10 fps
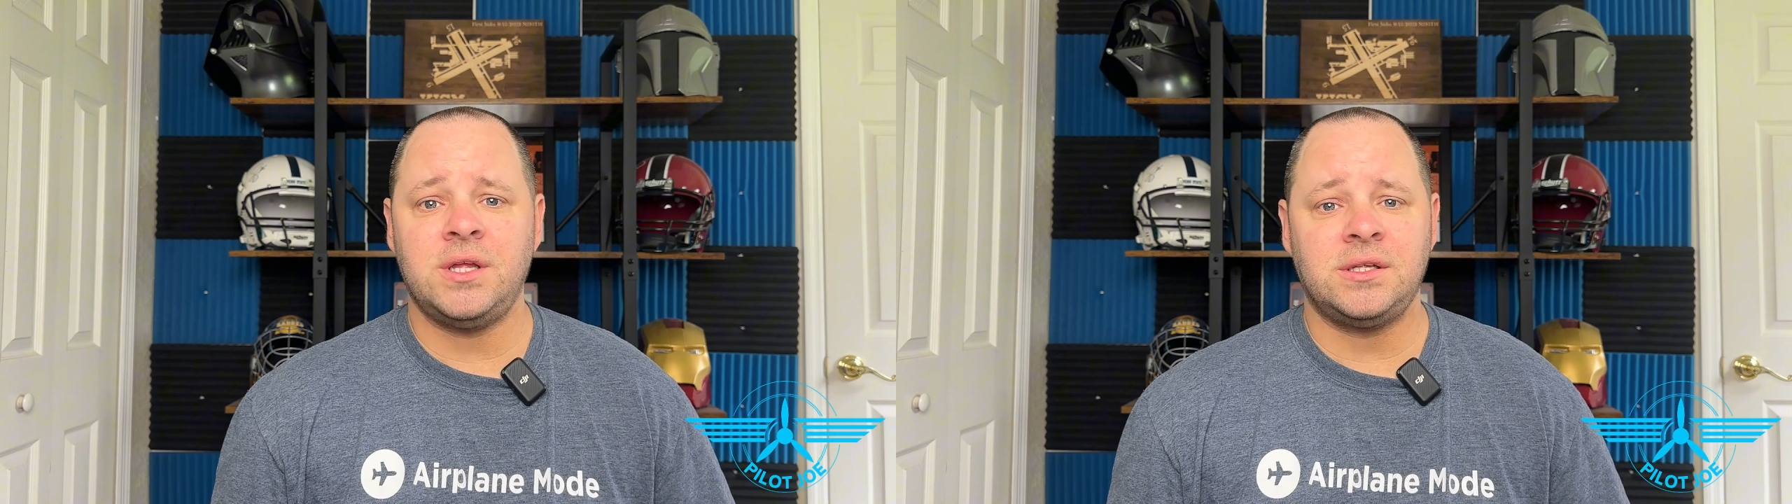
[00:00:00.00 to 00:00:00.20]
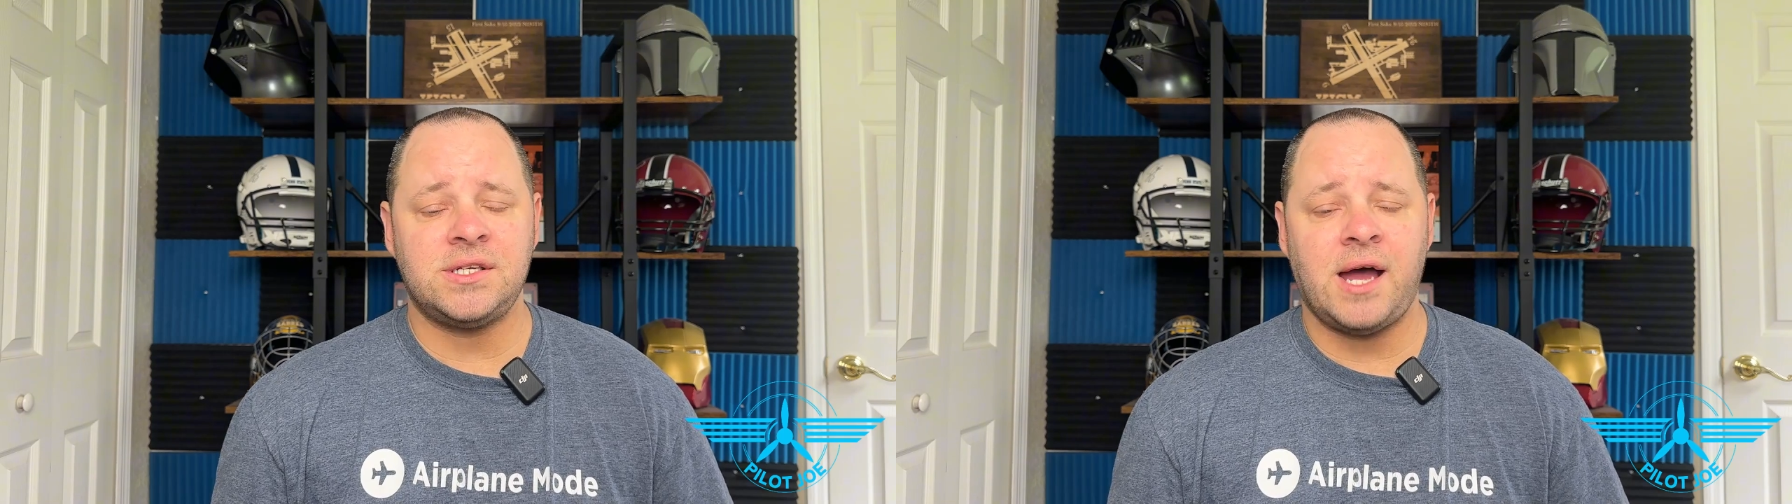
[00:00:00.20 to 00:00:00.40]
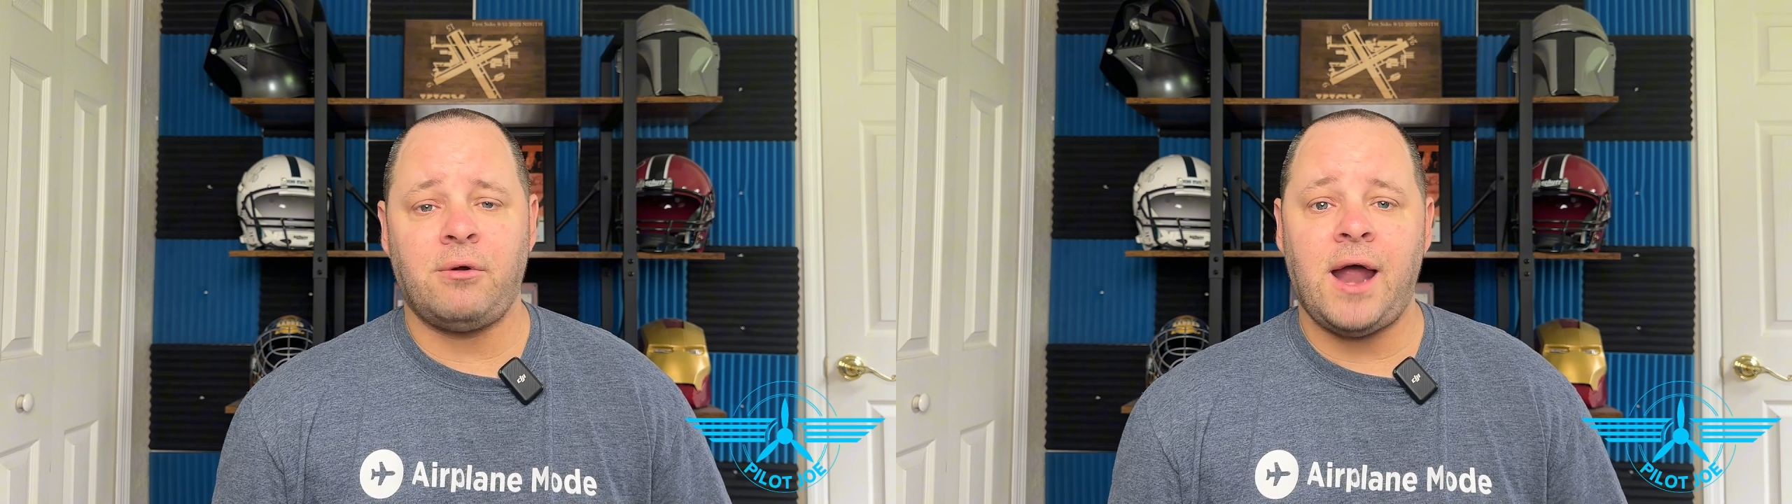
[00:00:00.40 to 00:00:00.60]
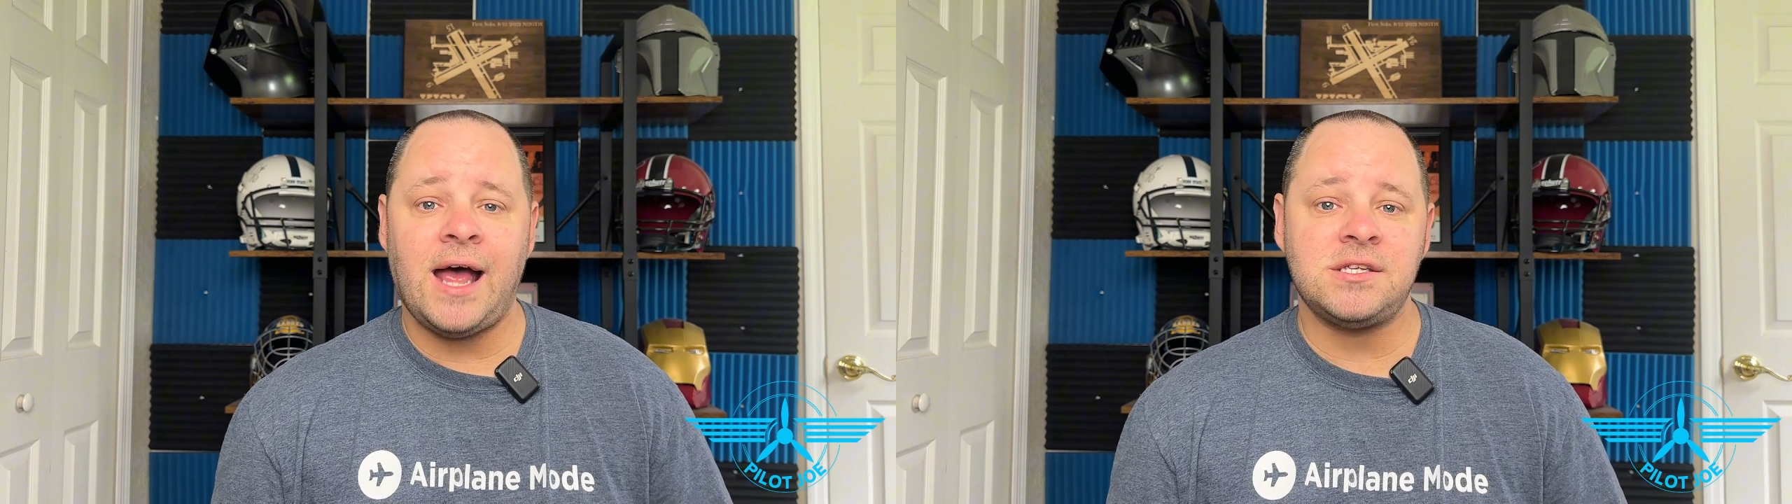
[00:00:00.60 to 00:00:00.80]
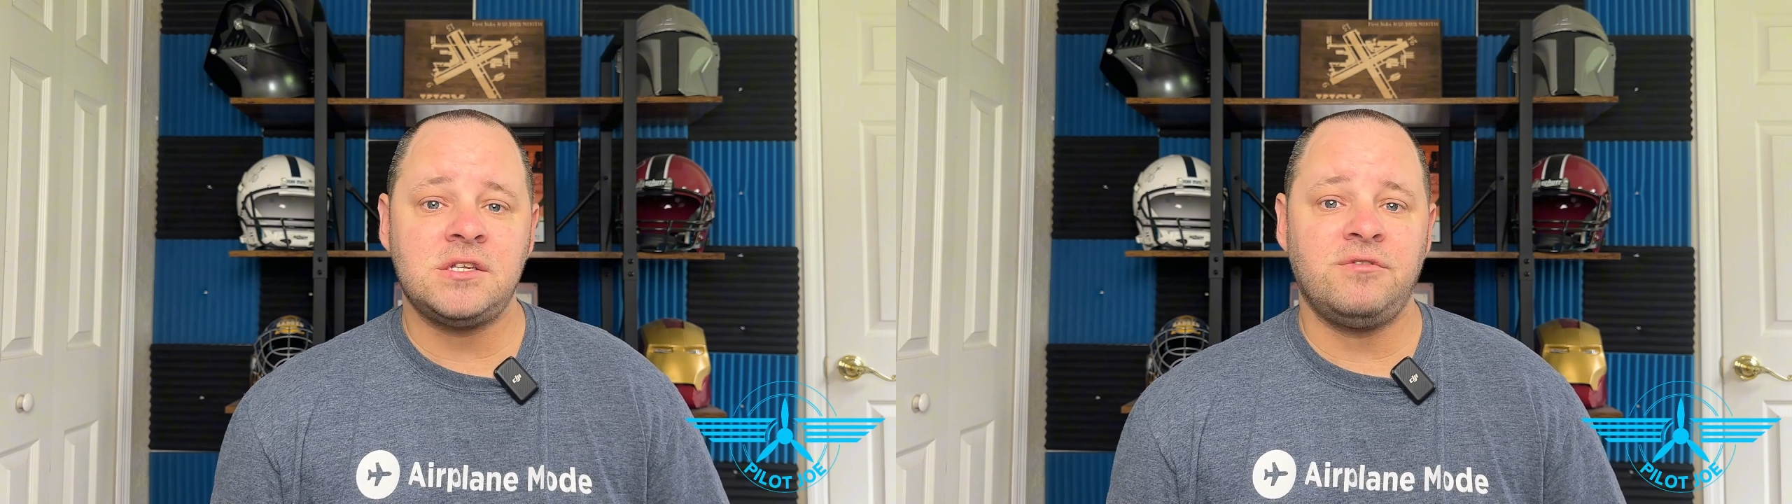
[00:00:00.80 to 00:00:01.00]
the tower
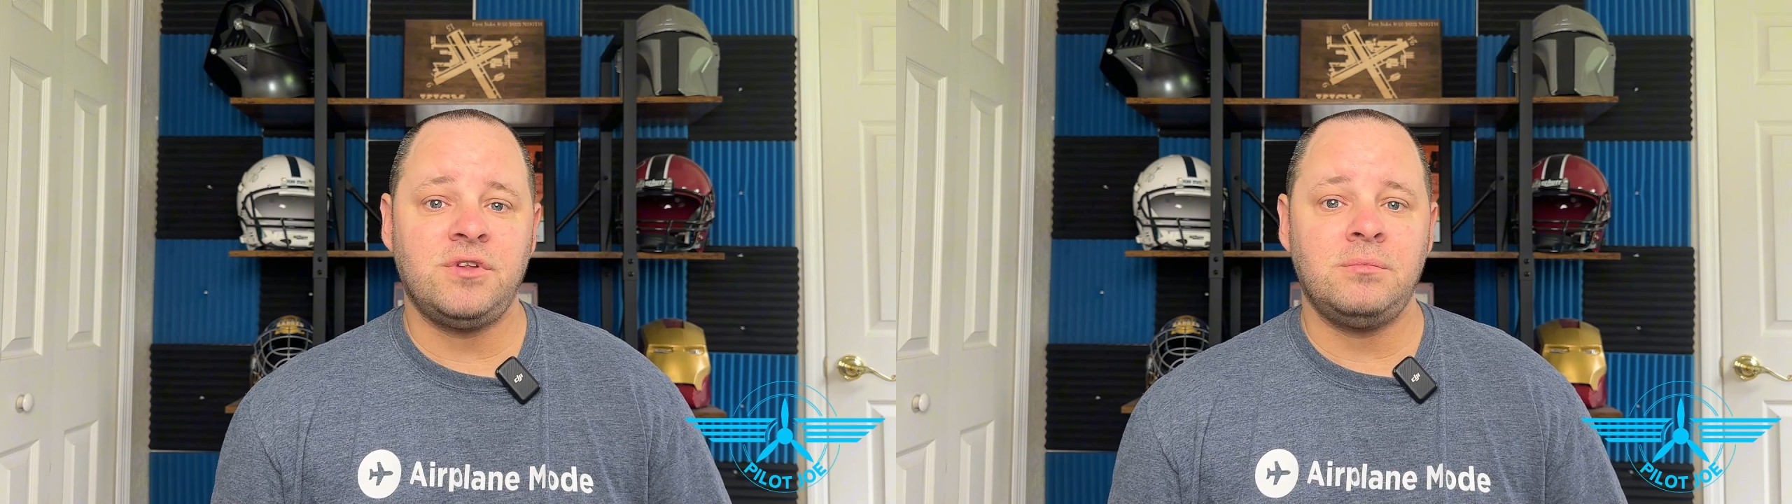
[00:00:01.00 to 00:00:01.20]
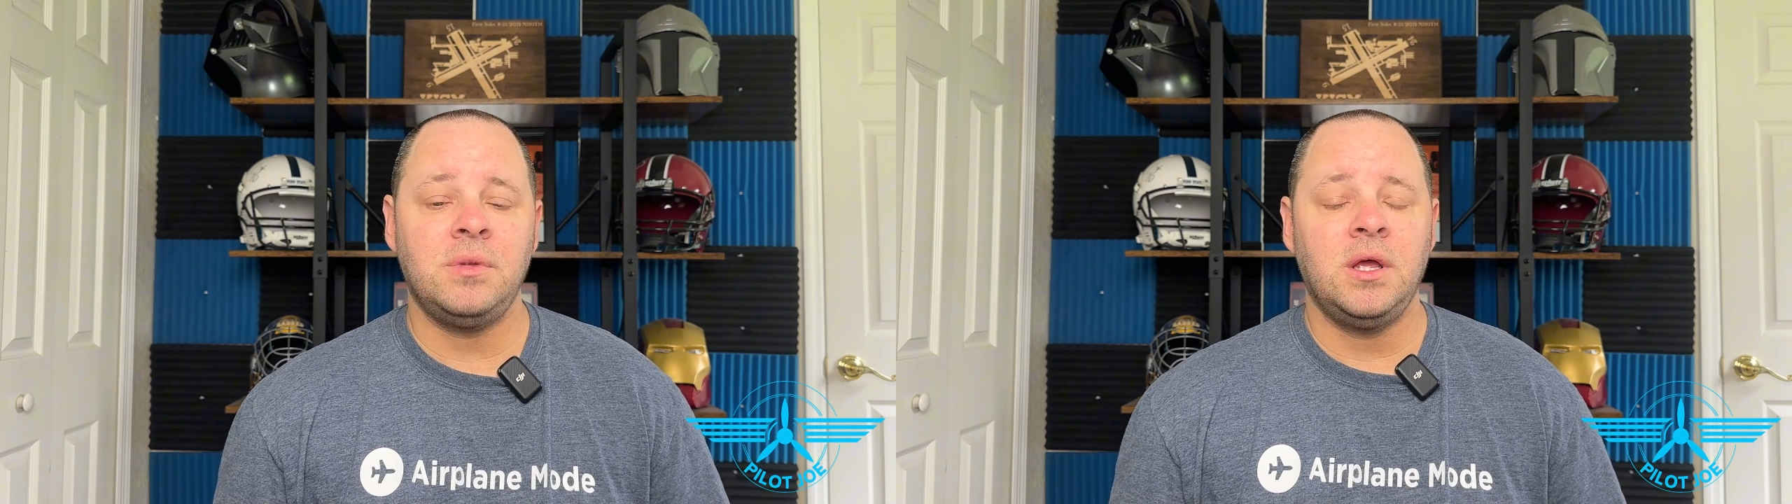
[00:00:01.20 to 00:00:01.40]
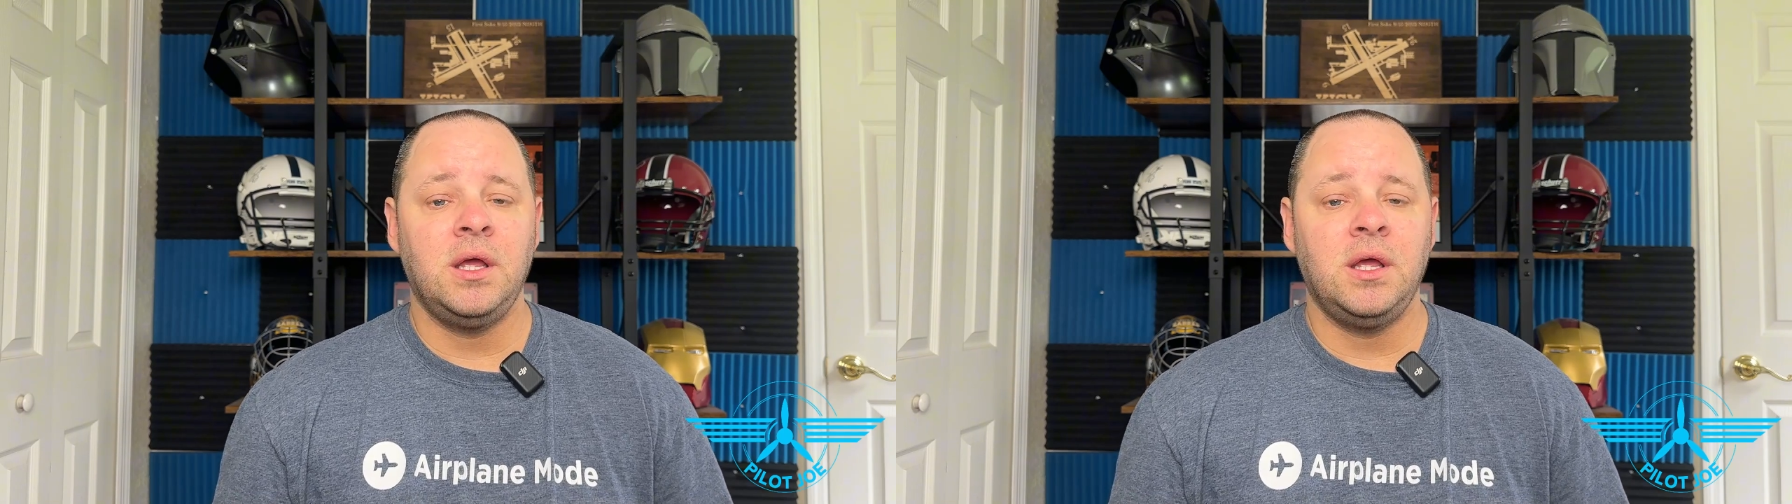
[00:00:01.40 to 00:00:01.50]
asked of them,